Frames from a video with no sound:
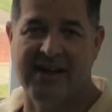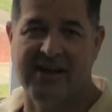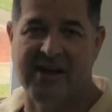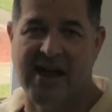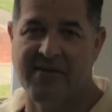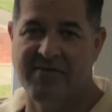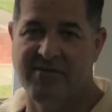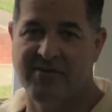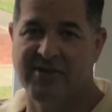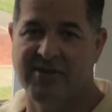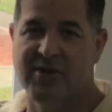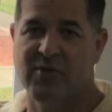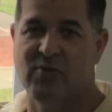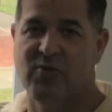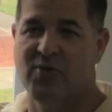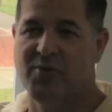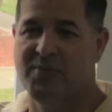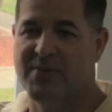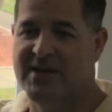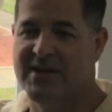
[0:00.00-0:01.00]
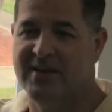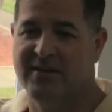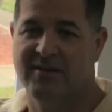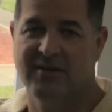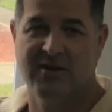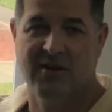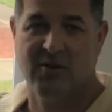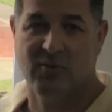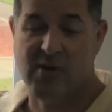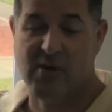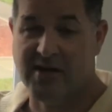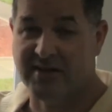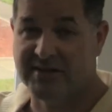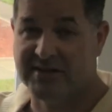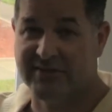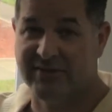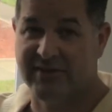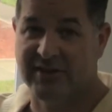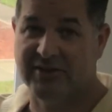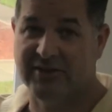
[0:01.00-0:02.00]
everything will be
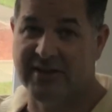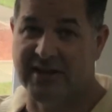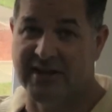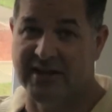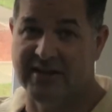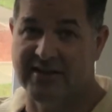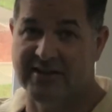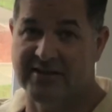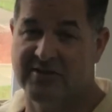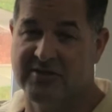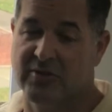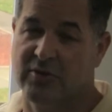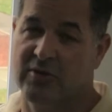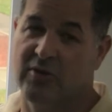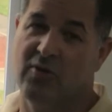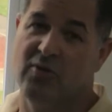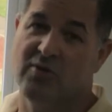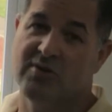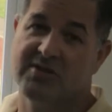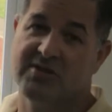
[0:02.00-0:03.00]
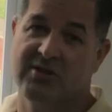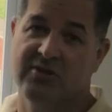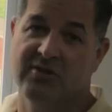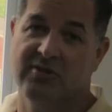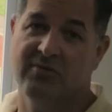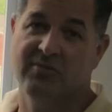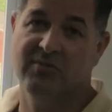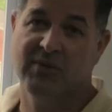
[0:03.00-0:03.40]
relatively clean. And so, of course, the